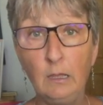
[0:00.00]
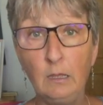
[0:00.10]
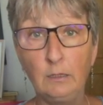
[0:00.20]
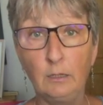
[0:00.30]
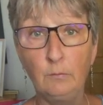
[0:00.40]

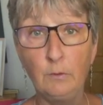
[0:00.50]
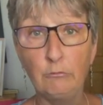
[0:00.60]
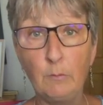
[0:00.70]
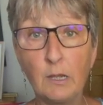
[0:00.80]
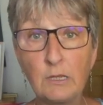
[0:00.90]

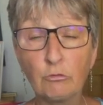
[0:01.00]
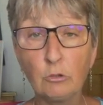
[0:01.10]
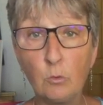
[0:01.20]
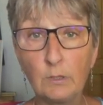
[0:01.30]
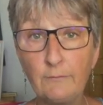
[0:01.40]
reminder
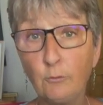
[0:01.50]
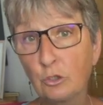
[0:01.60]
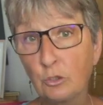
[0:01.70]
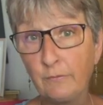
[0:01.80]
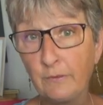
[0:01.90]
or whatever, or
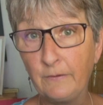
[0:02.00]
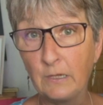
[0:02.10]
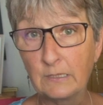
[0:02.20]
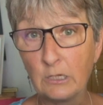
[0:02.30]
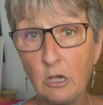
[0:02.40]
to do it for the
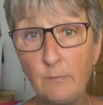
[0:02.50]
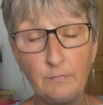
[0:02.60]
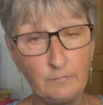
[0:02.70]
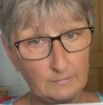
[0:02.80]
first time,